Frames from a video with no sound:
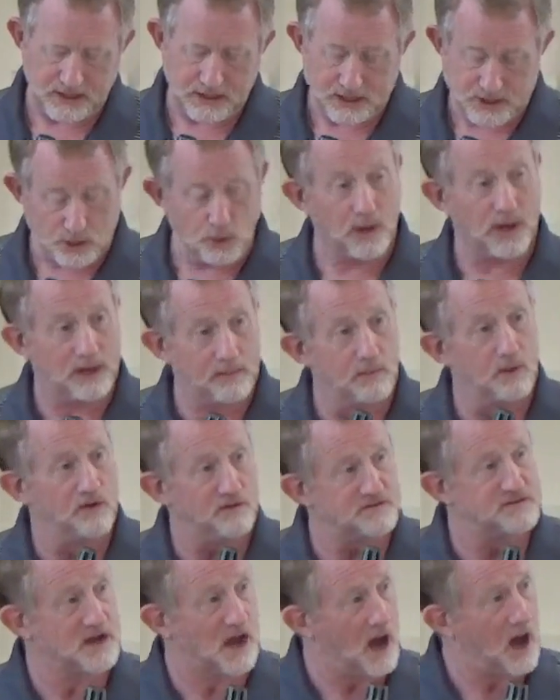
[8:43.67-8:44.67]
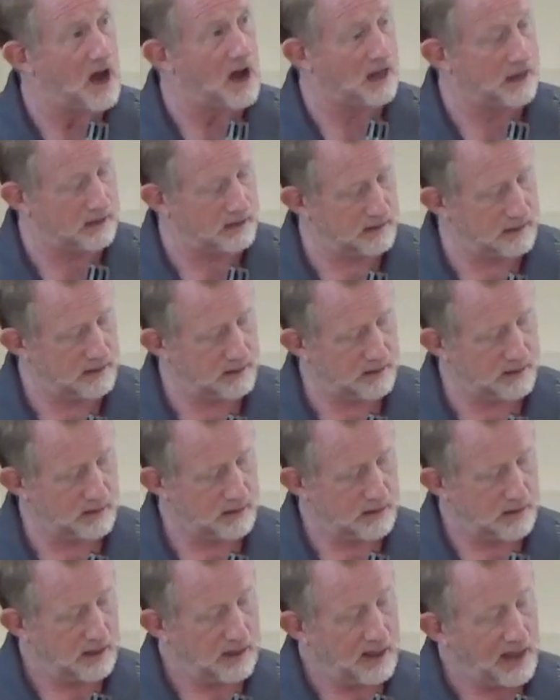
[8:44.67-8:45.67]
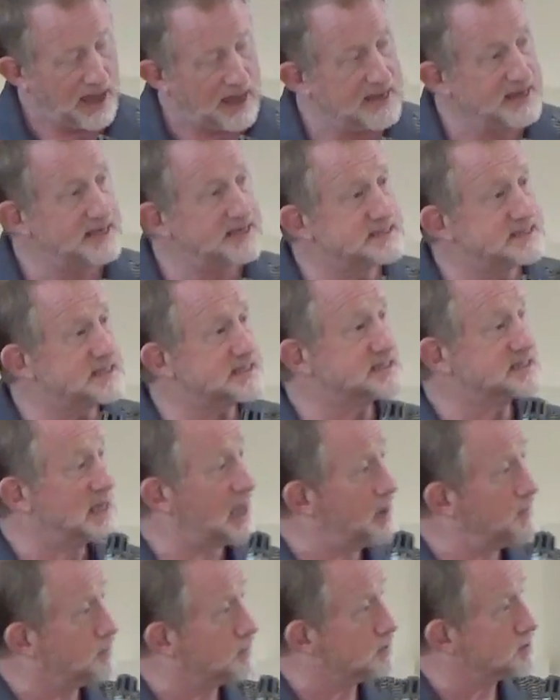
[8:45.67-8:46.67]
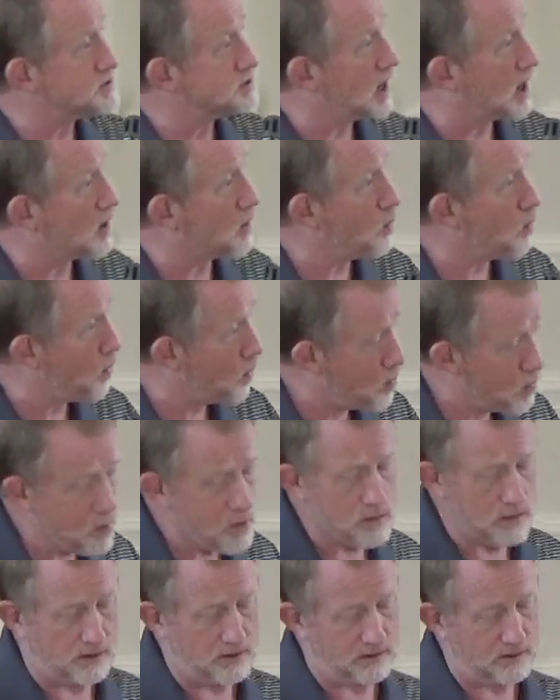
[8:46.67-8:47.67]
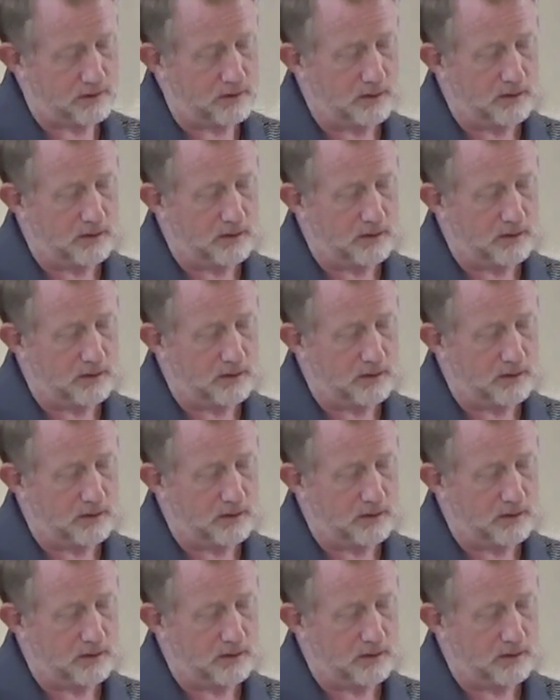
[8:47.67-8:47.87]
So he moves on. And his disciples are warned